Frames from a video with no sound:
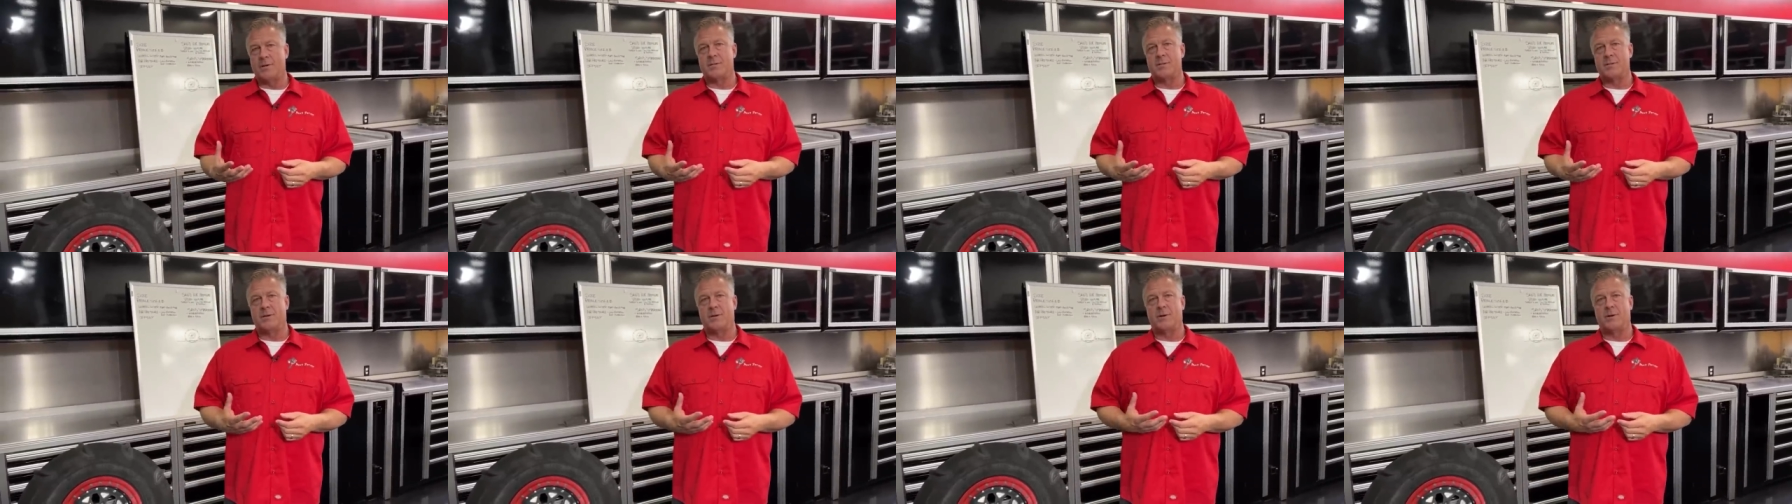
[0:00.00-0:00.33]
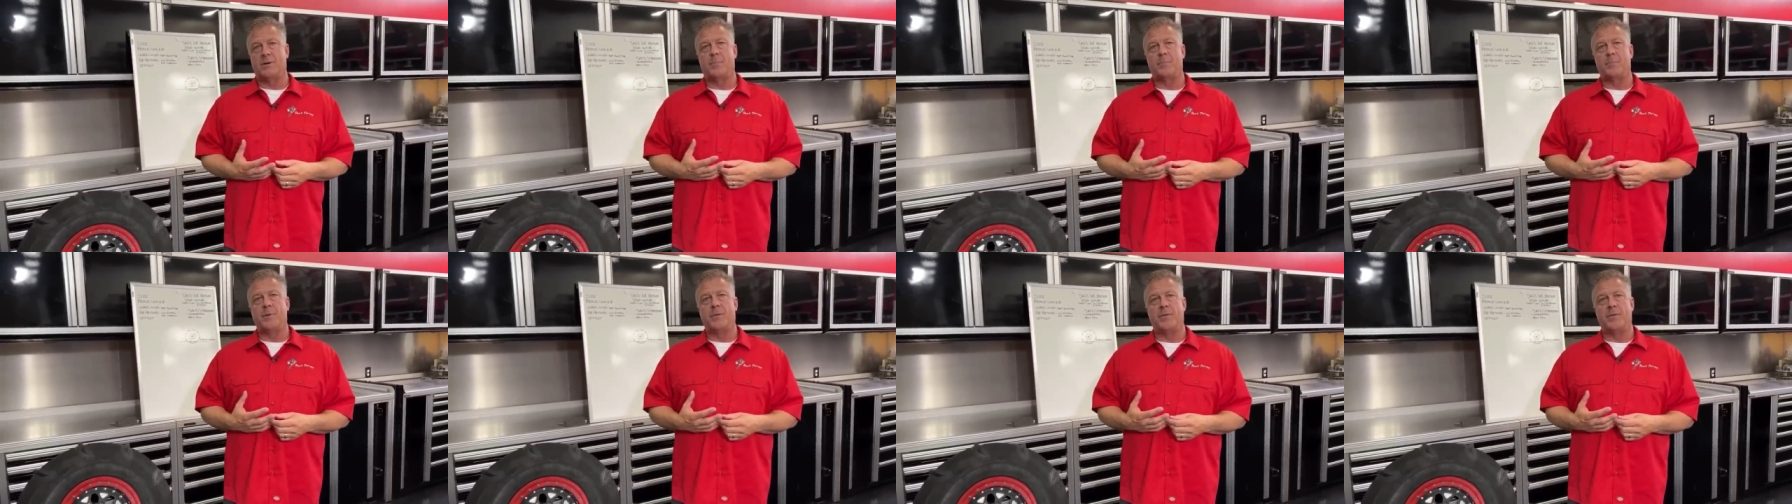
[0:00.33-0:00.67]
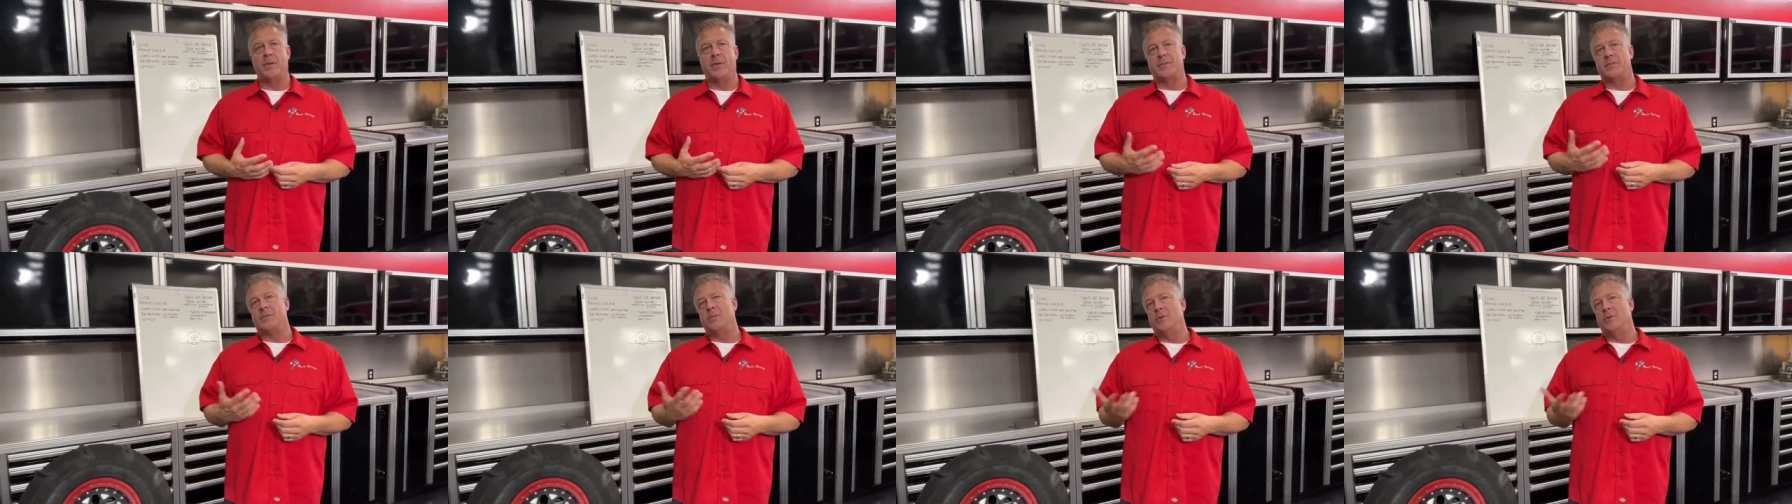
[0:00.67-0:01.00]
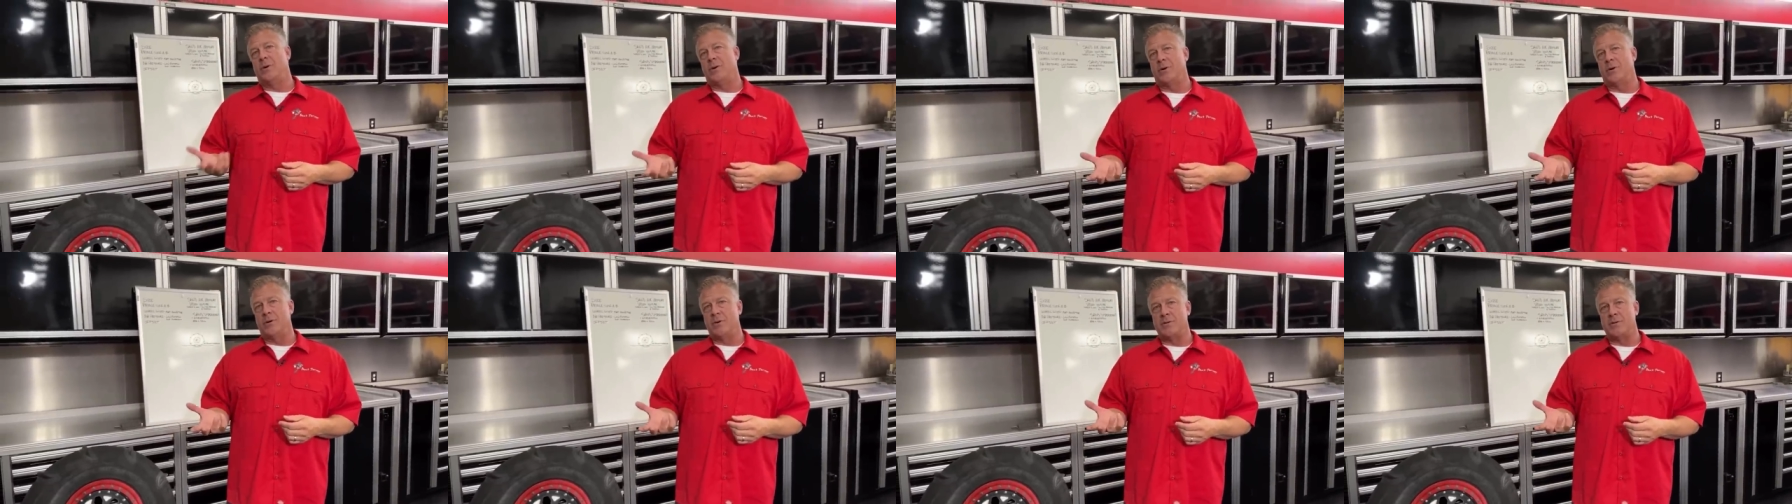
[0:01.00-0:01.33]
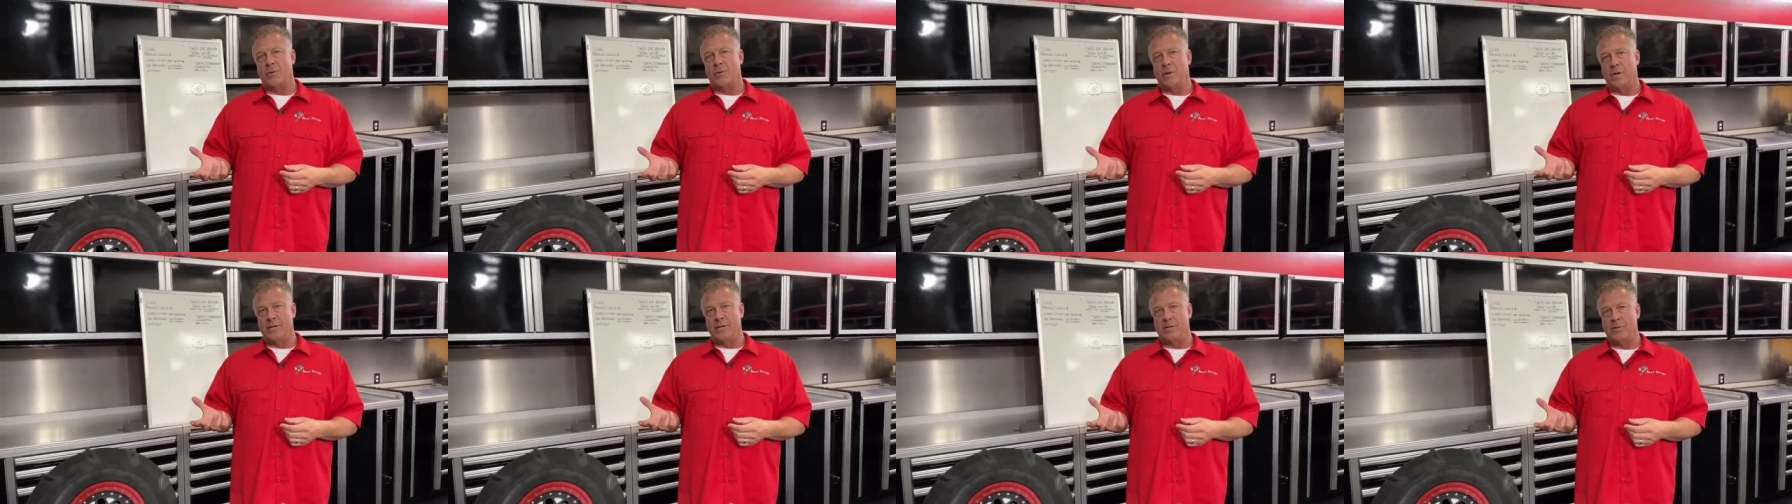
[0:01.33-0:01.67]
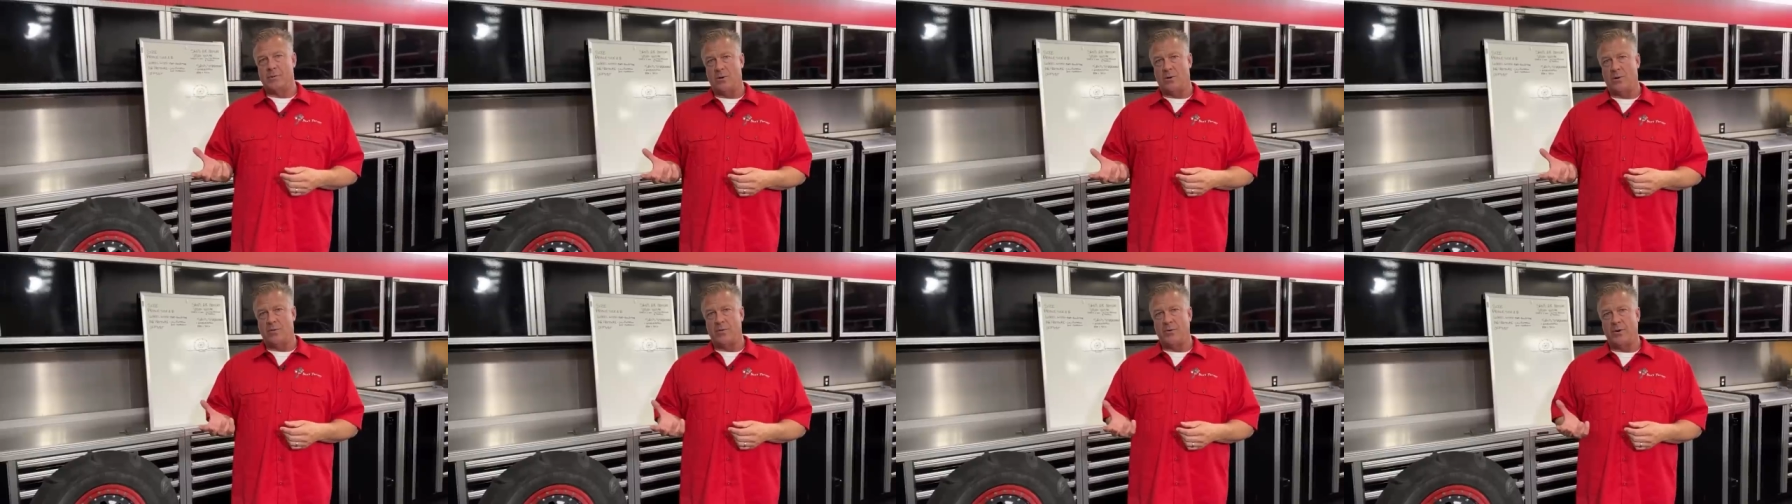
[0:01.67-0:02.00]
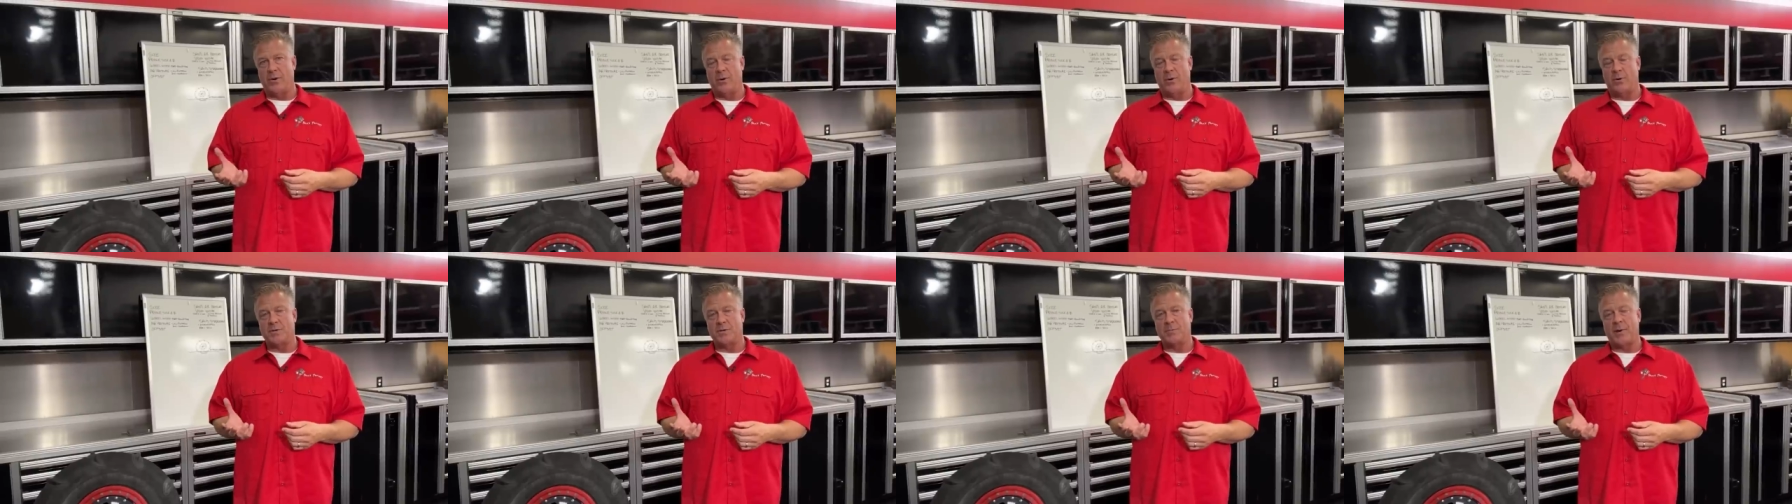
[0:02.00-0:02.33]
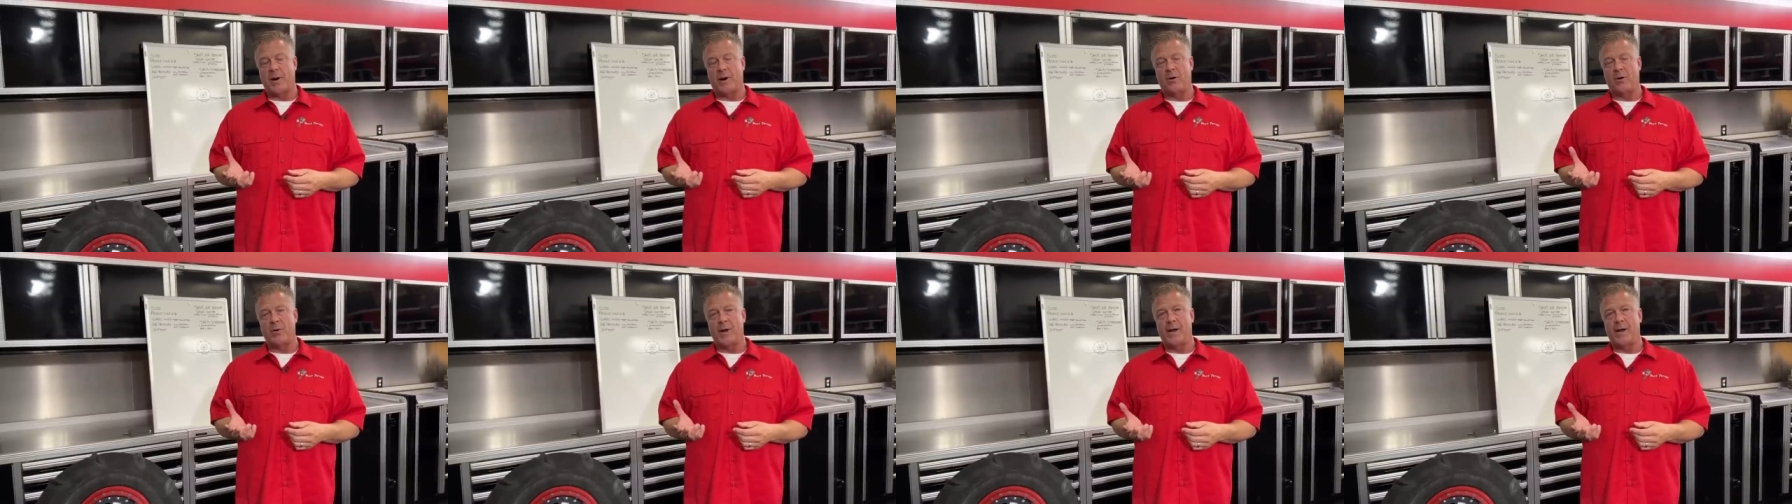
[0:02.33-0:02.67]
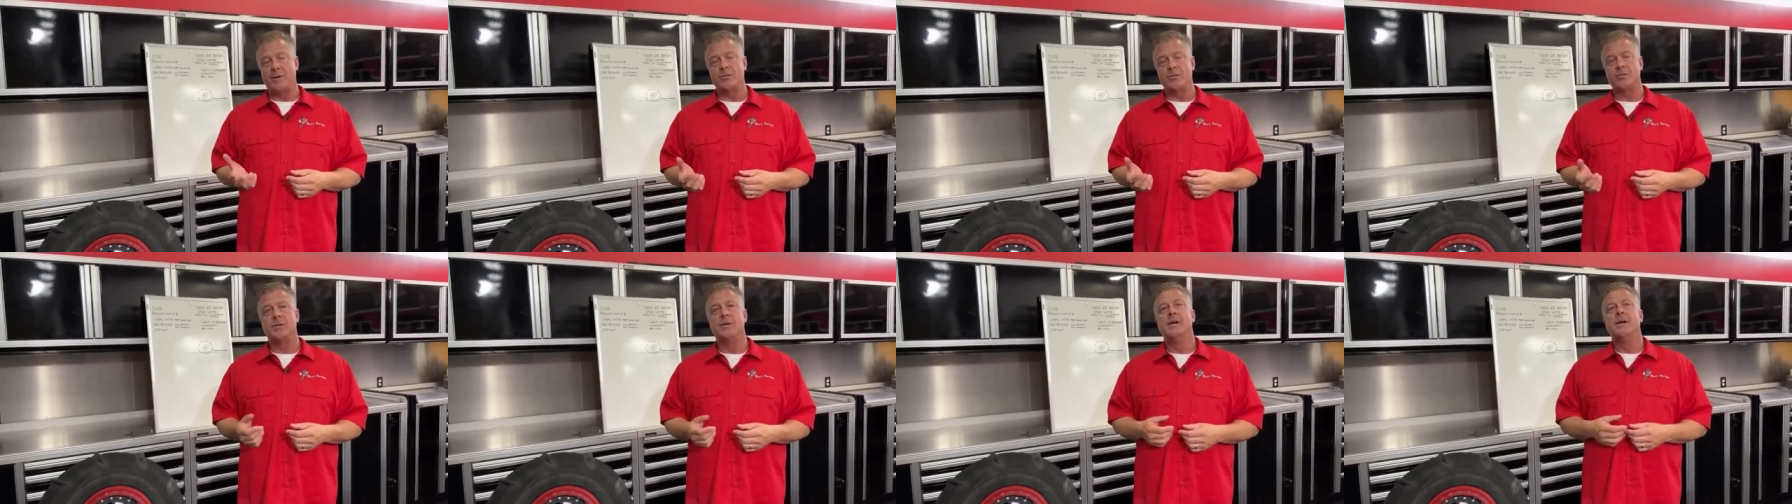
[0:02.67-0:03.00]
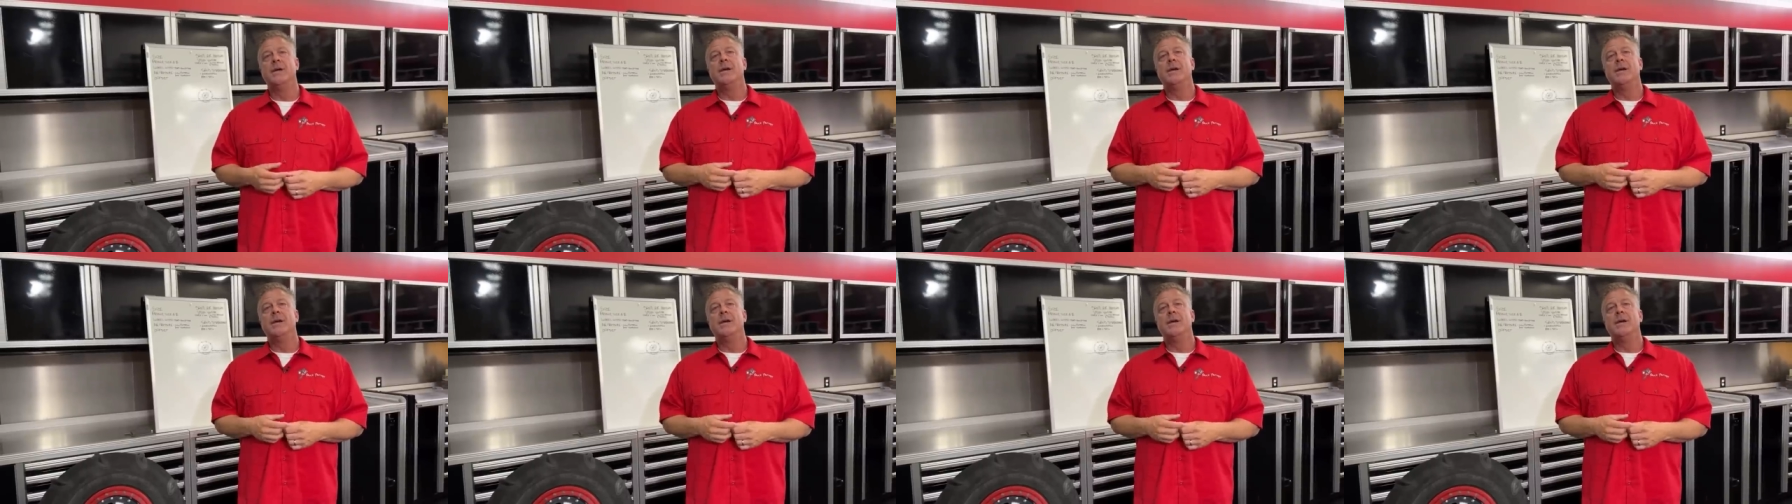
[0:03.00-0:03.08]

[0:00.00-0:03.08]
so you're up in the 220, 230 horsepower range.